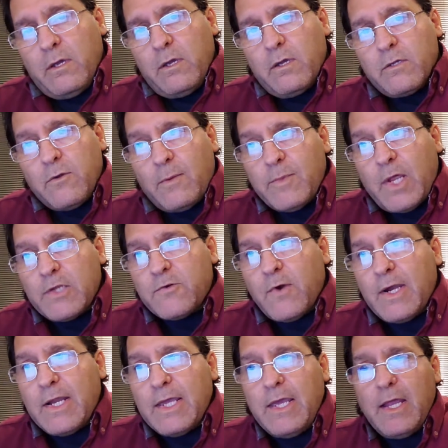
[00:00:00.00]
So I'm not
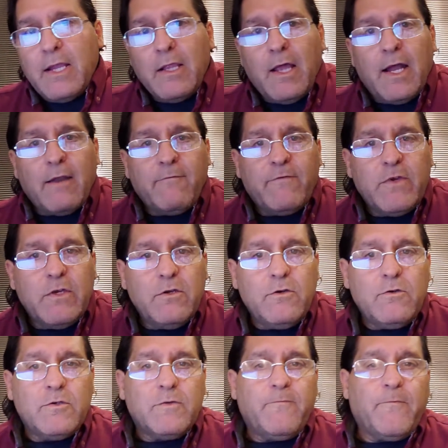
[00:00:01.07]
trying to get a lot of
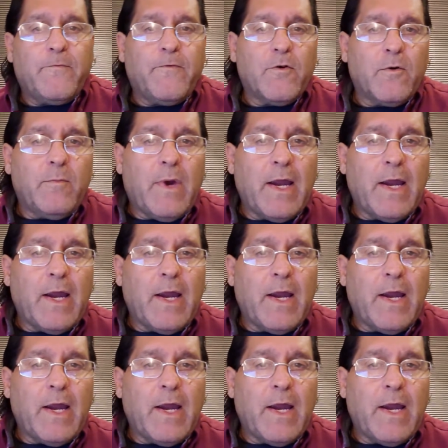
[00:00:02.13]
views for